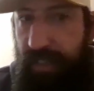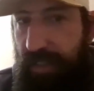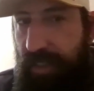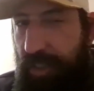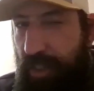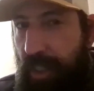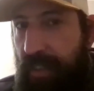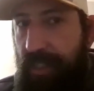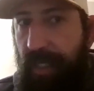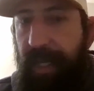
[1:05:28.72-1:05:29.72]
is
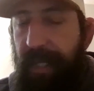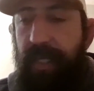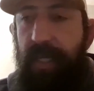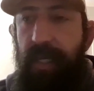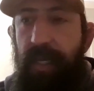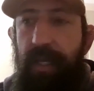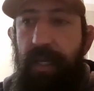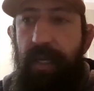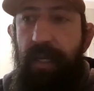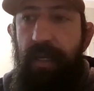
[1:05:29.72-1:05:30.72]
just like
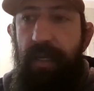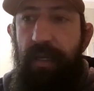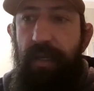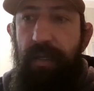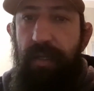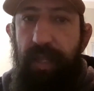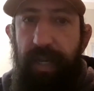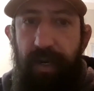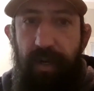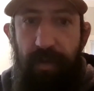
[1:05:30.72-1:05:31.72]

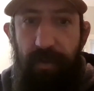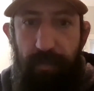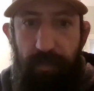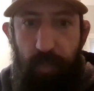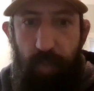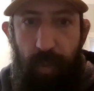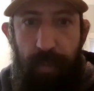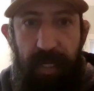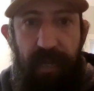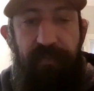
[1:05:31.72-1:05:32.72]
their what
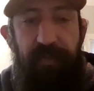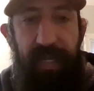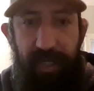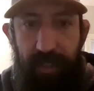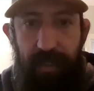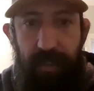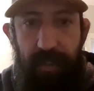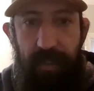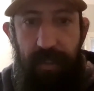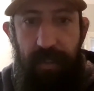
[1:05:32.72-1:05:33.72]
would be a fight.
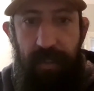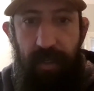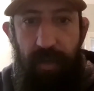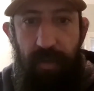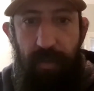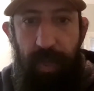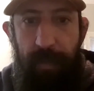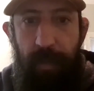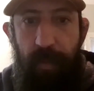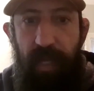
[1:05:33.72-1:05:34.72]
Mm. You know, okay.
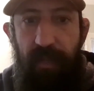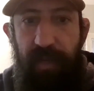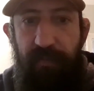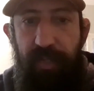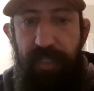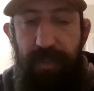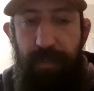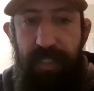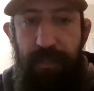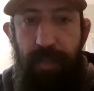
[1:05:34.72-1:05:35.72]
maybe we're yeah. not looking for the
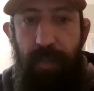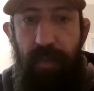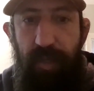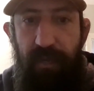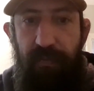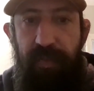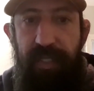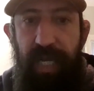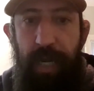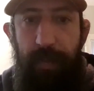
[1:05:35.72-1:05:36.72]
submission, but we're looking for
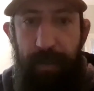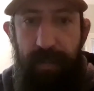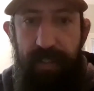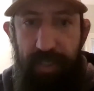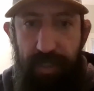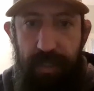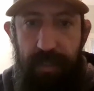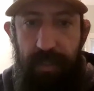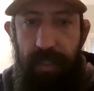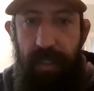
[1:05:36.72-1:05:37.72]
the dominant
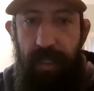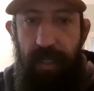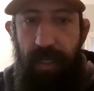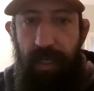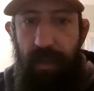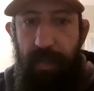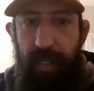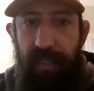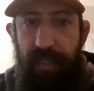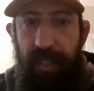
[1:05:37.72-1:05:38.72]
positions. Yeah. Um,
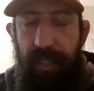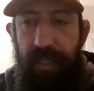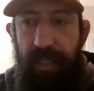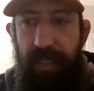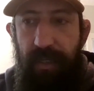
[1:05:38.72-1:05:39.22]
and I think